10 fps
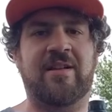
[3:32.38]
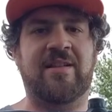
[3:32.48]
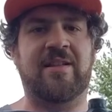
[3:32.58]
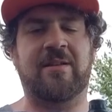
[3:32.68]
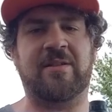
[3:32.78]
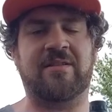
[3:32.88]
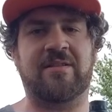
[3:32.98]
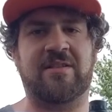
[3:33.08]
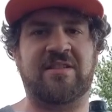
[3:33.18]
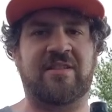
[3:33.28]
and then the,
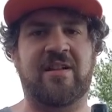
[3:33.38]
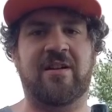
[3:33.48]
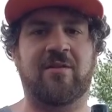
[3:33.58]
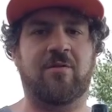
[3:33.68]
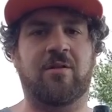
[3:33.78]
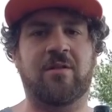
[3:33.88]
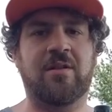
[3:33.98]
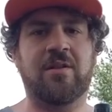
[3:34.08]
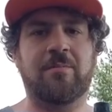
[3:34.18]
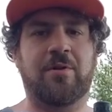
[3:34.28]
the slug or
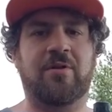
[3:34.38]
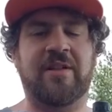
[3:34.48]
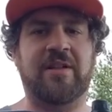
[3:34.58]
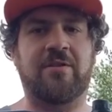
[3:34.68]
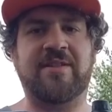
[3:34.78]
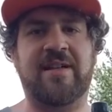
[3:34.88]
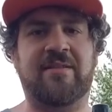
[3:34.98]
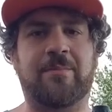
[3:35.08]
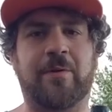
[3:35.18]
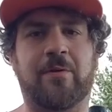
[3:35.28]
bullet goes out
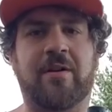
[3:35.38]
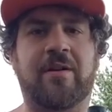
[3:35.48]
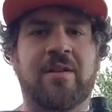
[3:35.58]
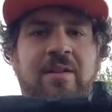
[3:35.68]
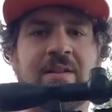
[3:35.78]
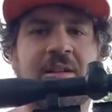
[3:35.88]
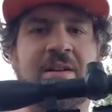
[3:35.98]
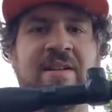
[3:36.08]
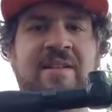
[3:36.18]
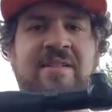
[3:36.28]
the bore. There
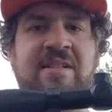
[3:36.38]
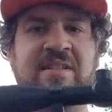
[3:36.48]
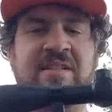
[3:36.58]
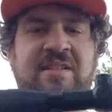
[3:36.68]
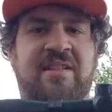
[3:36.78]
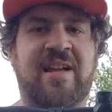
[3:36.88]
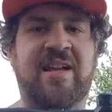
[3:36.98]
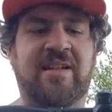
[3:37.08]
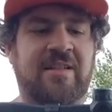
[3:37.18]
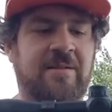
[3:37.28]
is a
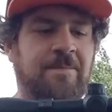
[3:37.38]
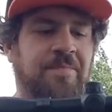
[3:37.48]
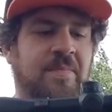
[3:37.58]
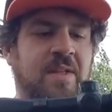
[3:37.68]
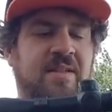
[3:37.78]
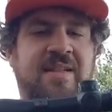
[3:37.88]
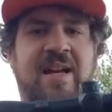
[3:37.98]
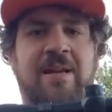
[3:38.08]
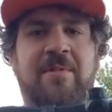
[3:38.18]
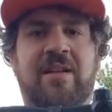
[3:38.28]
slight
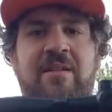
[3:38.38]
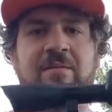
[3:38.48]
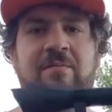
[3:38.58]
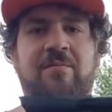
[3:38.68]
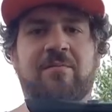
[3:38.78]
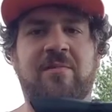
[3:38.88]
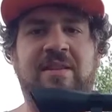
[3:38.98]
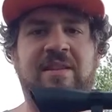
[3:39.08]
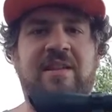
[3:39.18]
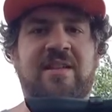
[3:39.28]
timing
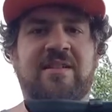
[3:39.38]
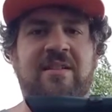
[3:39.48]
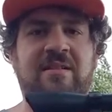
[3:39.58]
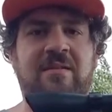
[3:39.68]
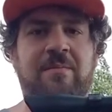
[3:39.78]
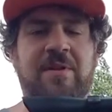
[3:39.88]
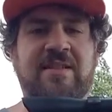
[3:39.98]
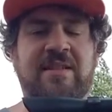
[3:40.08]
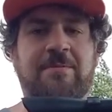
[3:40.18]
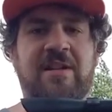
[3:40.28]
with these
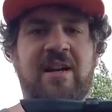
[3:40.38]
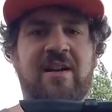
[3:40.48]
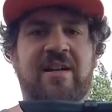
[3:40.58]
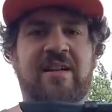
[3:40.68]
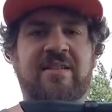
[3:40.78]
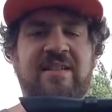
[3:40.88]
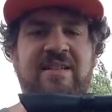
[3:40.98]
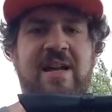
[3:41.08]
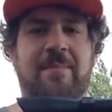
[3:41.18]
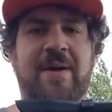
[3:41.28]
PCP air guns. It's
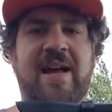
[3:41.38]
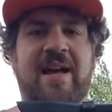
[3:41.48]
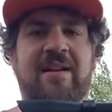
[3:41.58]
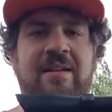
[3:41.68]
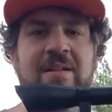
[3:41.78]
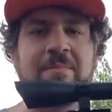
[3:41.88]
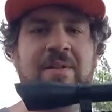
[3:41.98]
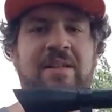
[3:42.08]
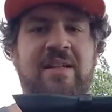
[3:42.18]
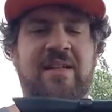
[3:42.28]
not bad,
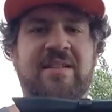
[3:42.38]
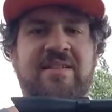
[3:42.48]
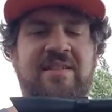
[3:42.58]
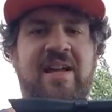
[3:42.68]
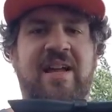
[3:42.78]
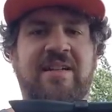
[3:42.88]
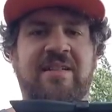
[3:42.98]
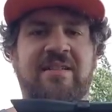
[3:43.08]
but it is slight.